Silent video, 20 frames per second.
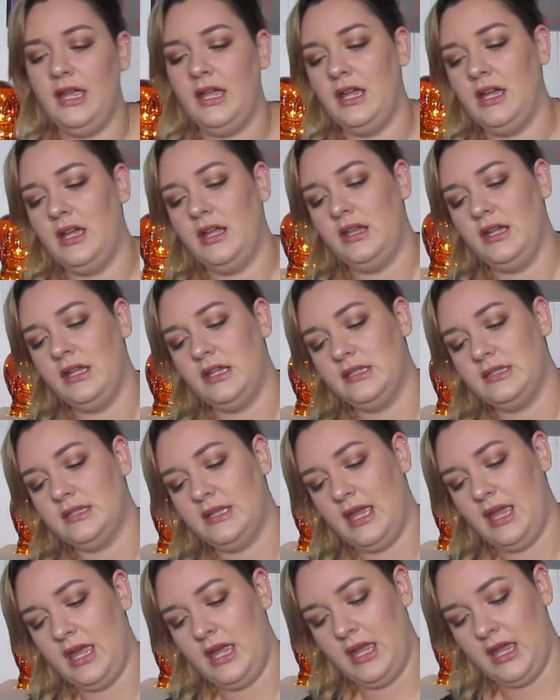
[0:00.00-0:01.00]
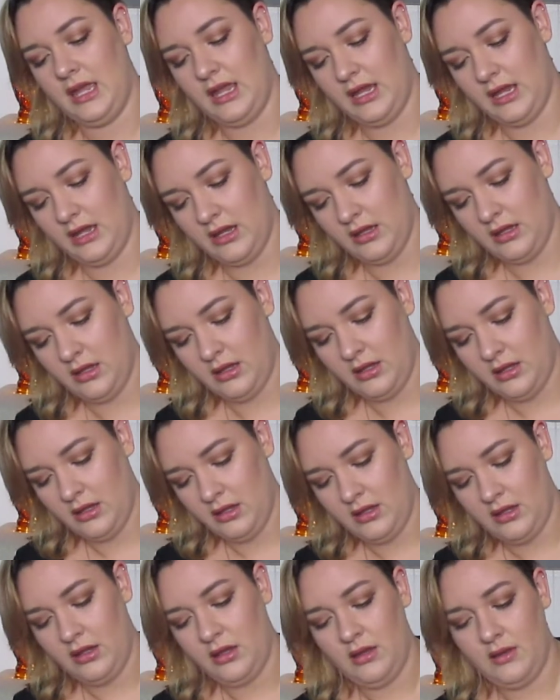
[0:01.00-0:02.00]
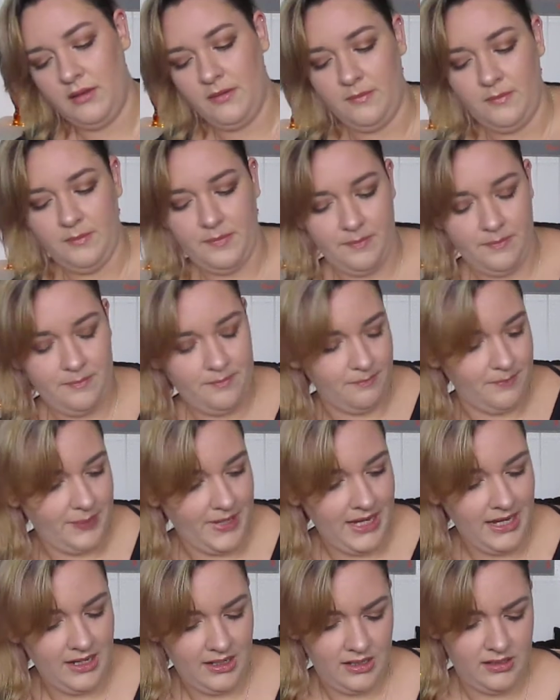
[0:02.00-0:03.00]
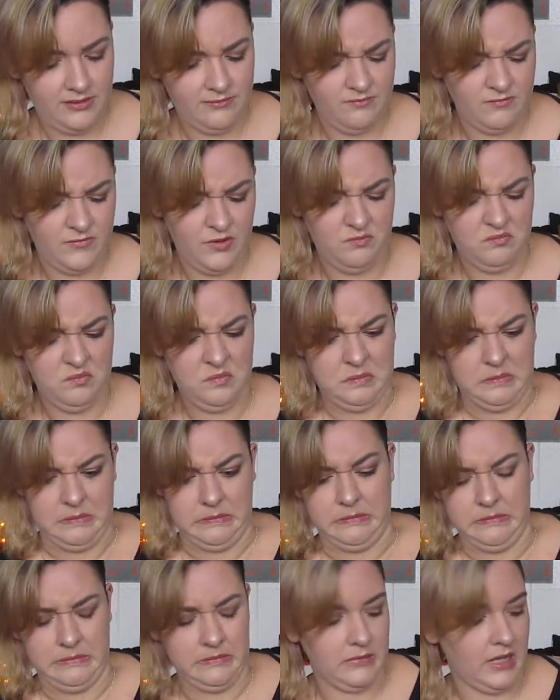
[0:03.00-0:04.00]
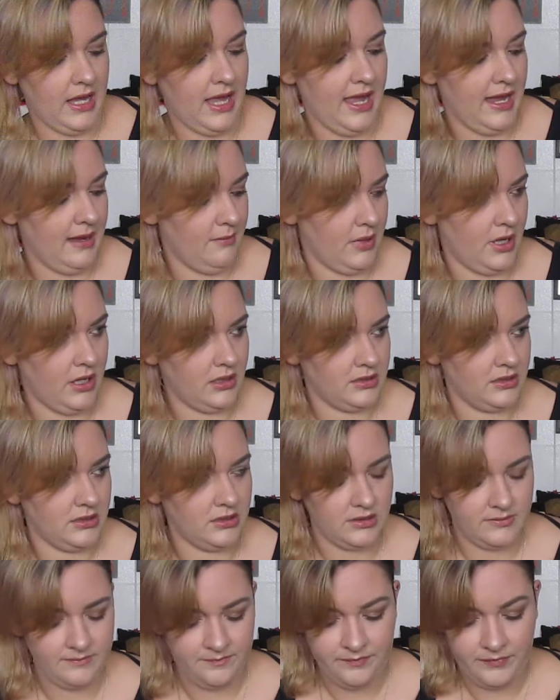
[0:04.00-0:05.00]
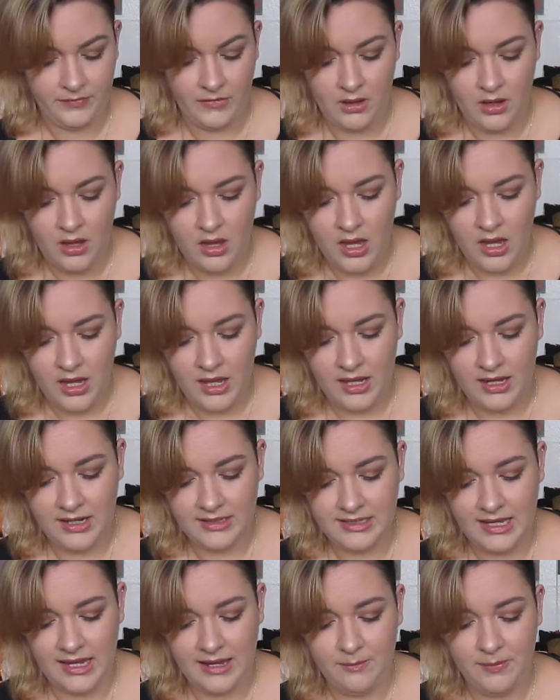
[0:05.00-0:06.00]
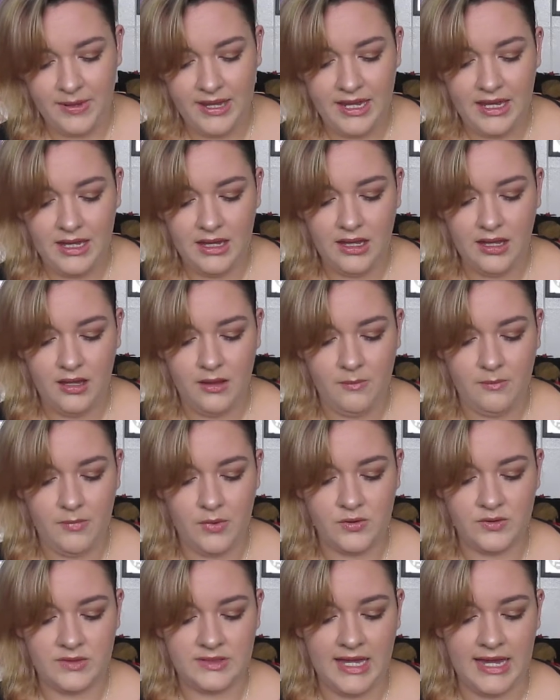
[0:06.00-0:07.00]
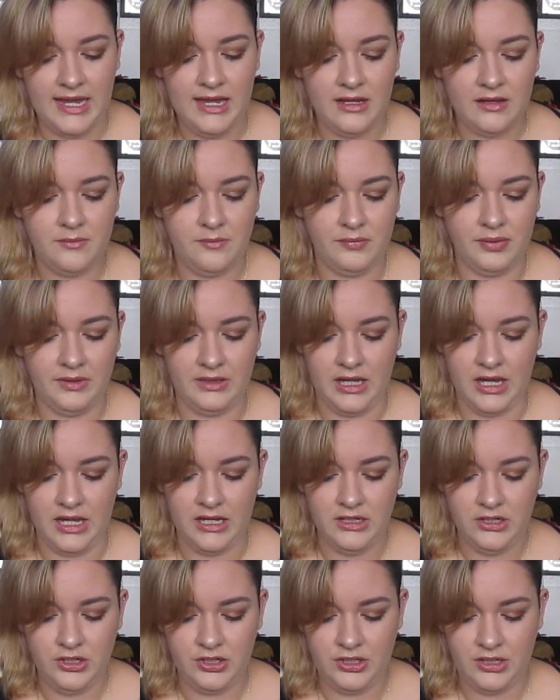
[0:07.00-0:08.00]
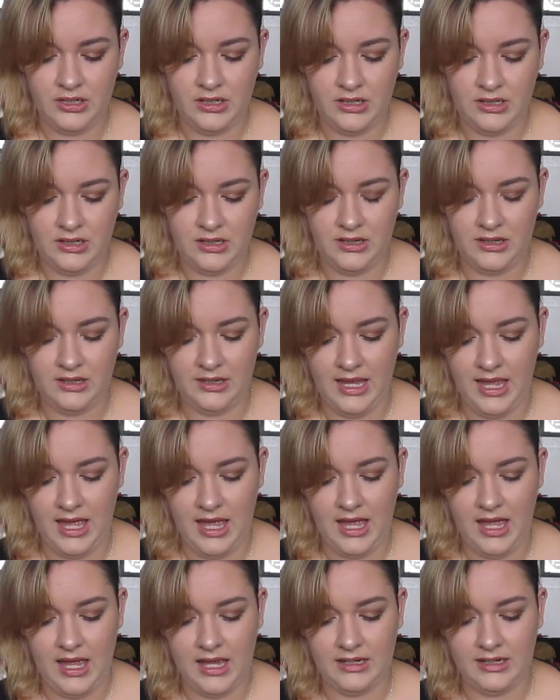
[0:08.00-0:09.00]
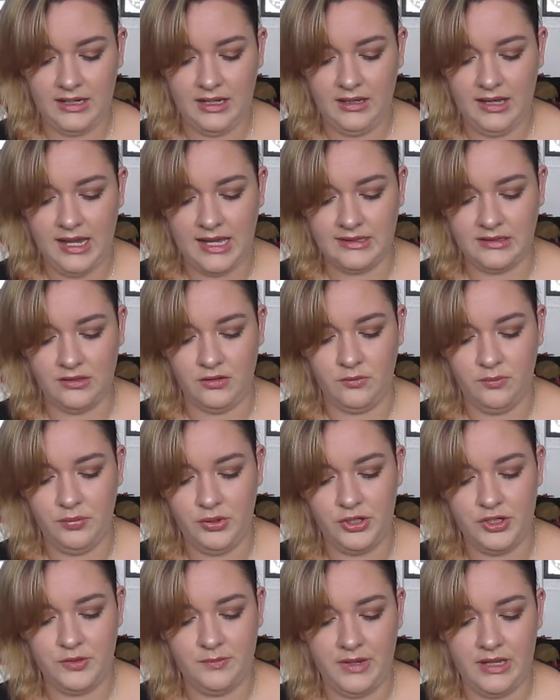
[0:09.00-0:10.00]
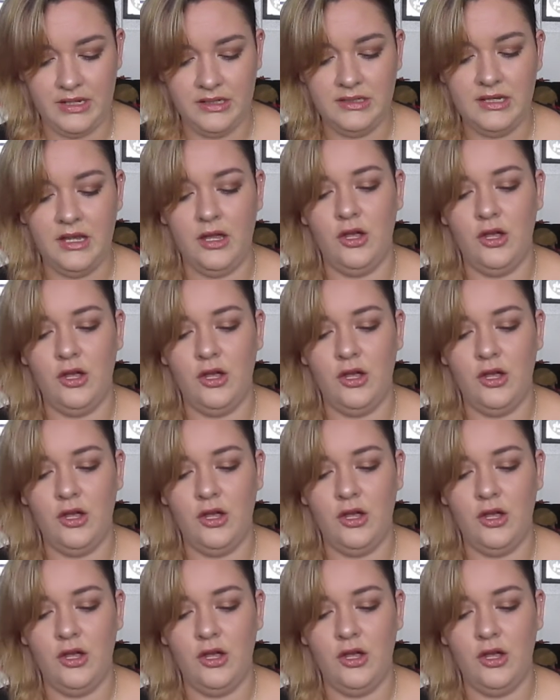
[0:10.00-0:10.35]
And it's a pink, I hate boxes. It is a pink mosaic blush. that has a little push button to